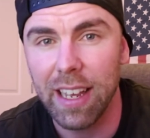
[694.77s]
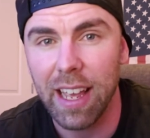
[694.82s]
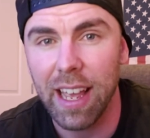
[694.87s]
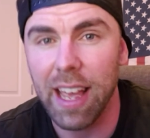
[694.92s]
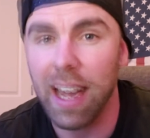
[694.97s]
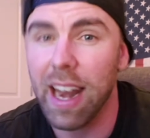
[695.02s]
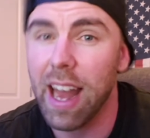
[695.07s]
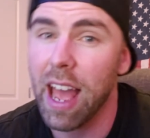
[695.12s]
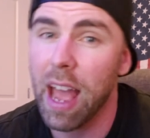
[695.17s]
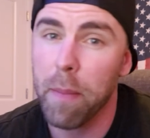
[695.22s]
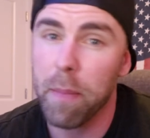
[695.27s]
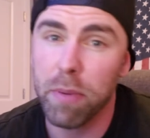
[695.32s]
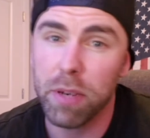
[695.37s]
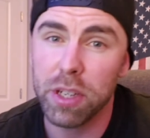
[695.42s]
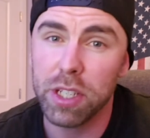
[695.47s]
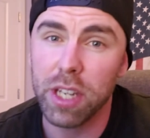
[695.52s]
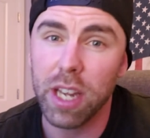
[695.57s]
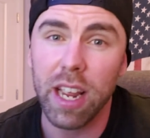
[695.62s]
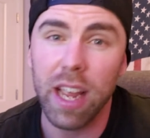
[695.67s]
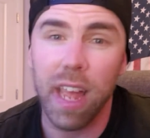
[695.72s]
And I
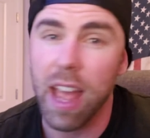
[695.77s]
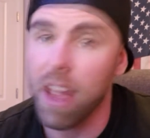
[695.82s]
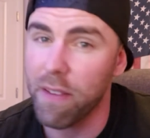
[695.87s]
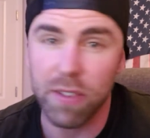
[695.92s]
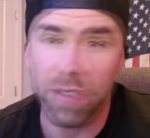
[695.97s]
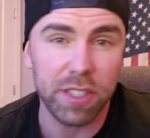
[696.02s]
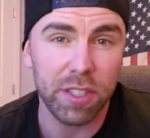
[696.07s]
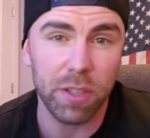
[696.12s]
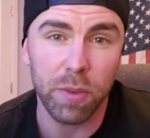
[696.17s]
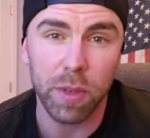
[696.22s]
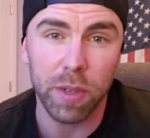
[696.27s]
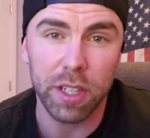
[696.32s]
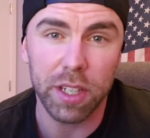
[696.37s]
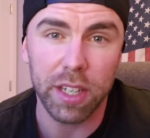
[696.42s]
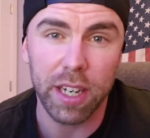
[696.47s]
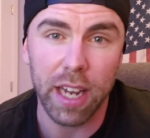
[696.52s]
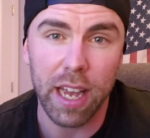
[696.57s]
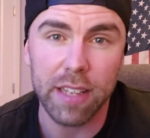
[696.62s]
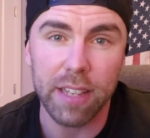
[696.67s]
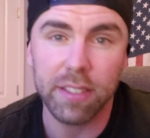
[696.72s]
appreciate every single one of
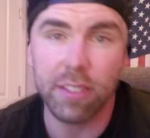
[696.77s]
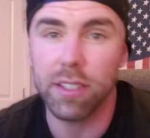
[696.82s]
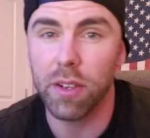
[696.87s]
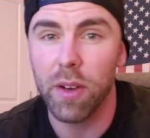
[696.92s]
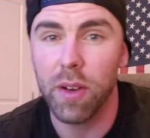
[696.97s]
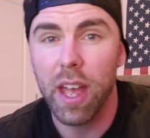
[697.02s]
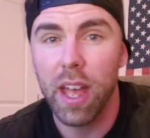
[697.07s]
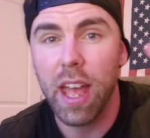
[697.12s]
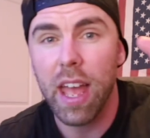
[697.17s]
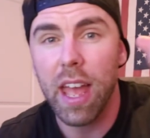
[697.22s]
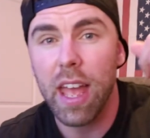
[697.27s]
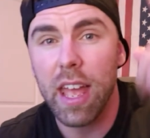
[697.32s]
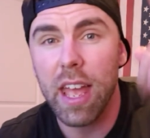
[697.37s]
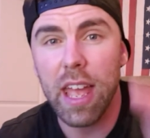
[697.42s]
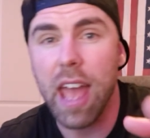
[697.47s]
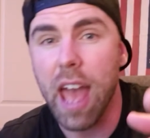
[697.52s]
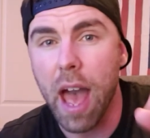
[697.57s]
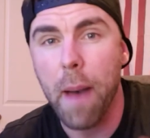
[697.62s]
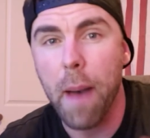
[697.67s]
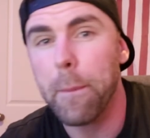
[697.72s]
you guys. So
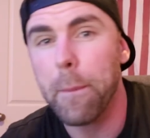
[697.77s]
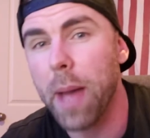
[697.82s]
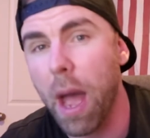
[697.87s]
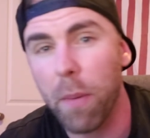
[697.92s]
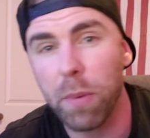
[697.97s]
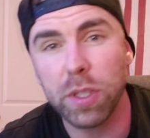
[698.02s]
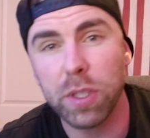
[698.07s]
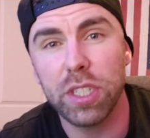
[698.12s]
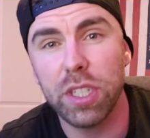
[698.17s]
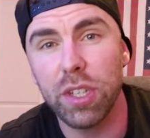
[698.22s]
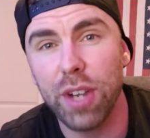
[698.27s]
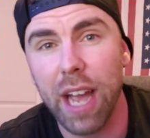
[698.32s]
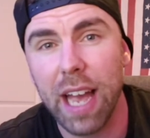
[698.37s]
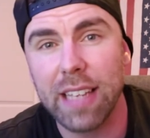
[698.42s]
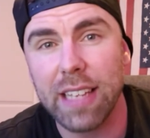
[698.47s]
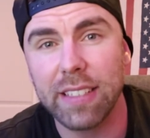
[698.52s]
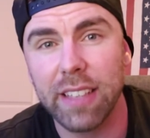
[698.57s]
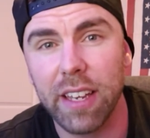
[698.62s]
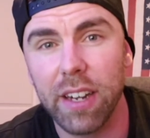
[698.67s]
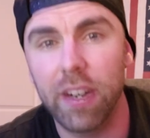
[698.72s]
yeah, I will see you
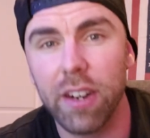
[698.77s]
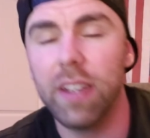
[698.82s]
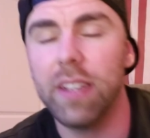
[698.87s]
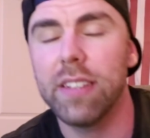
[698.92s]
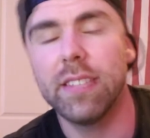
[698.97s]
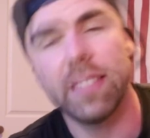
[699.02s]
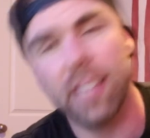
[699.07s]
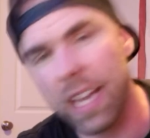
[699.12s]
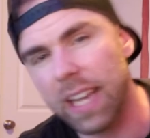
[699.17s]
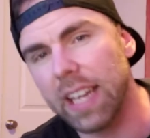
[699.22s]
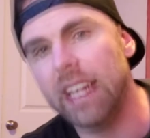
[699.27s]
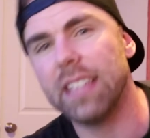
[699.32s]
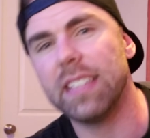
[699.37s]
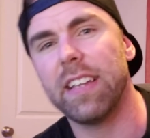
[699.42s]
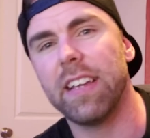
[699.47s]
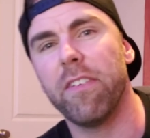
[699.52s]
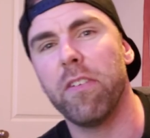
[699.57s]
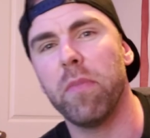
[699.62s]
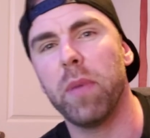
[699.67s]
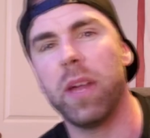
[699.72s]
guys later. Take it
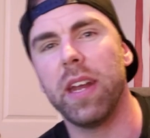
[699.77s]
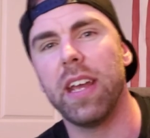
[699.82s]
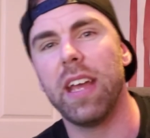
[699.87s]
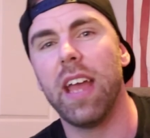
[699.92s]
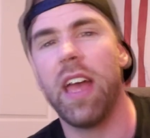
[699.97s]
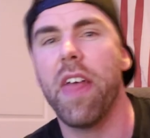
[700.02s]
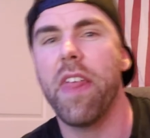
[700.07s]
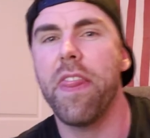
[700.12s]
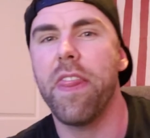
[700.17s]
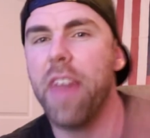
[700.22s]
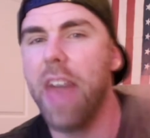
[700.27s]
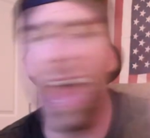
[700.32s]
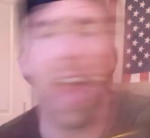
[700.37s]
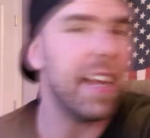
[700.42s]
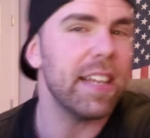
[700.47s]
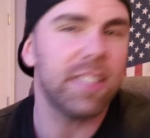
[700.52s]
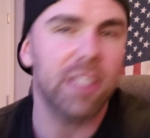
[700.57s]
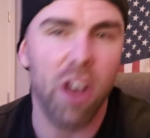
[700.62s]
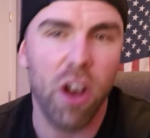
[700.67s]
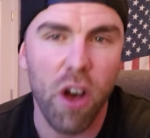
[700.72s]
easy, everybody. That
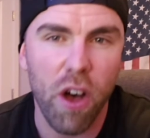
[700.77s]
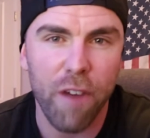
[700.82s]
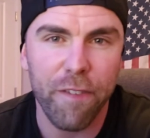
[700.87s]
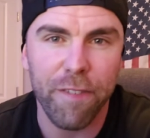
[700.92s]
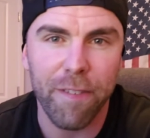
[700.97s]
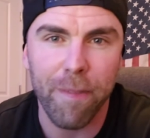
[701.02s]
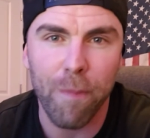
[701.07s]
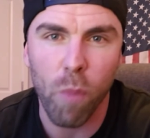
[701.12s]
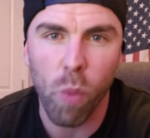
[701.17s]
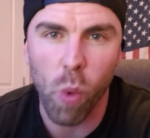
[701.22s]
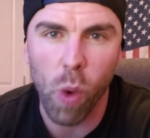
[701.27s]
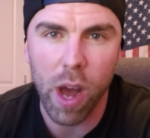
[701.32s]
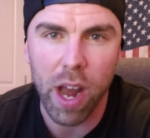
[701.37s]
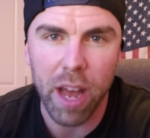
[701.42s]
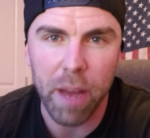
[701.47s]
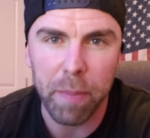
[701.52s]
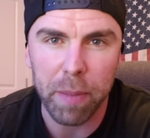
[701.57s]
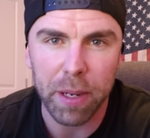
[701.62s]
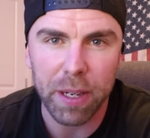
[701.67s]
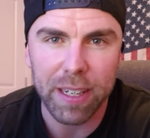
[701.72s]
is all from
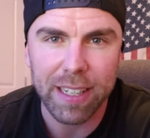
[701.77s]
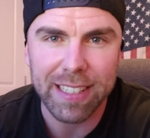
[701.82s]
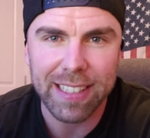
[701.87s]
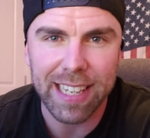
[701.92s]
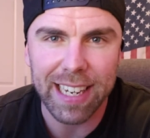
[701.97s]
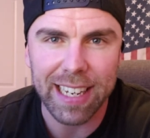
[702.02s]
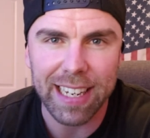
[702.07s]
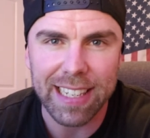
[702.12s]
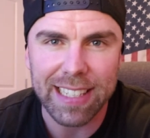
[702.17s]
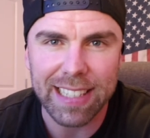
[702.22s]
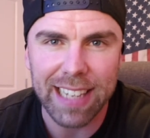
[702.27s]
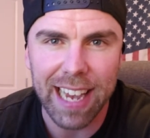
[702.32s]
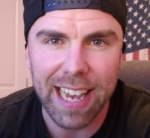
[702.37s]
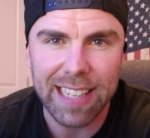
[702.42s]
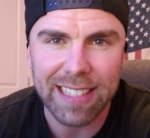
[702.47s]
One Upper. Take it easy,